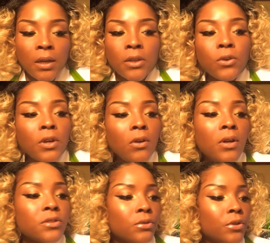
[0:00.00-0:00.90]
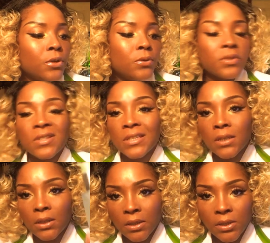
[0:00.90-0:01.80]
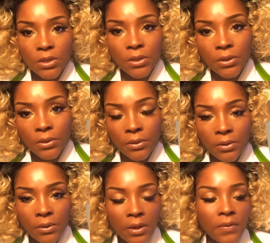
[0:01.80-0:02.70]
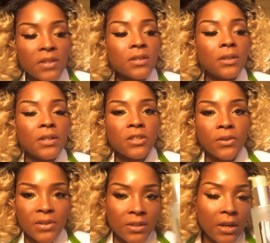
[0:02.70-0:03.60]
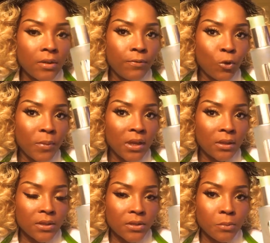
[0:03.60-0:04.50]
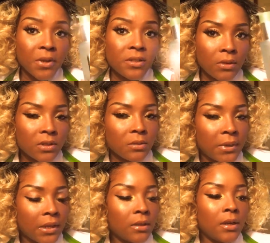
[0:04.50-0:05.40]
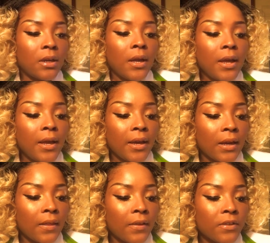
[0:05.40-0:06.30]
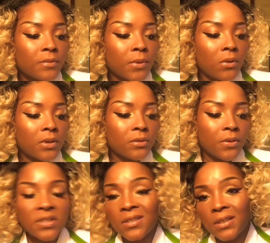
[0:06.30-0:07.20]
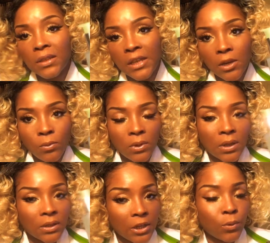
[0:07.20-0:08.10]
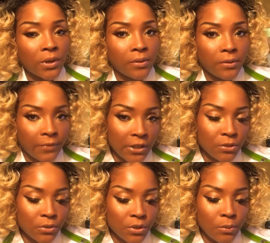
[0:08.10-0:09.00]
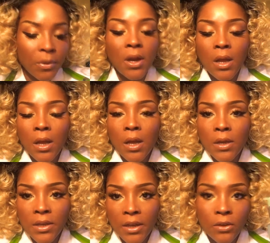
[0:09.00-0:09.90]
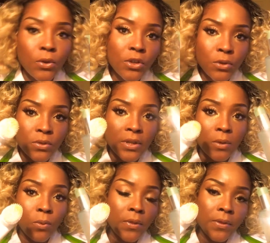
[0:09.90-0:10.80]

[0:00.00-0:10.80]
you can also use this cleanser. And this cleanser is not a foaming cleanser, but it's also by Clinique, and I like this one also. This is a liquid facial soap, and you can use that with